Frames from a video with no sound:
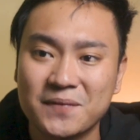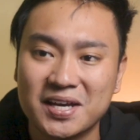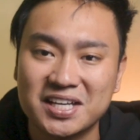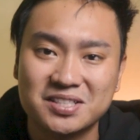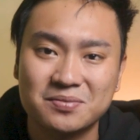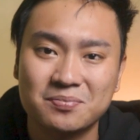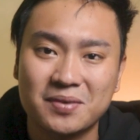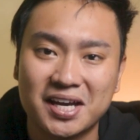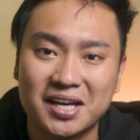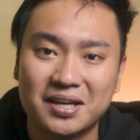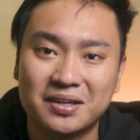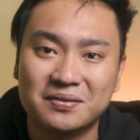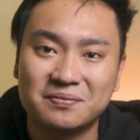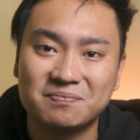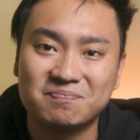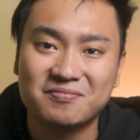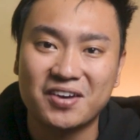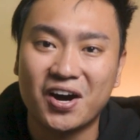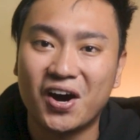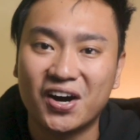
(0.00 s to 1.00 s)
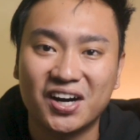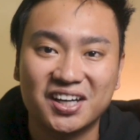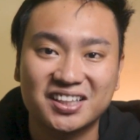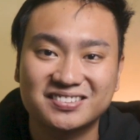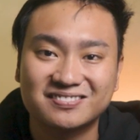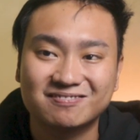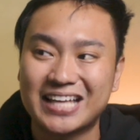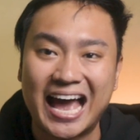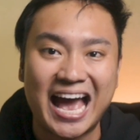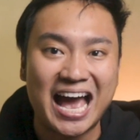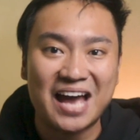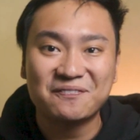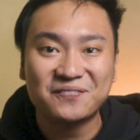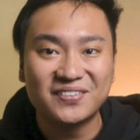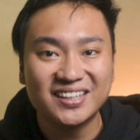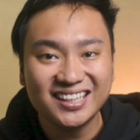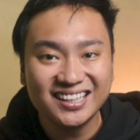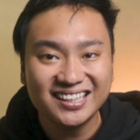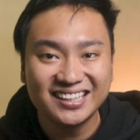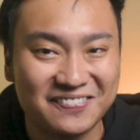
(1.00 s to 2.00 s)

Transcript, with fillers: makes my heart happy,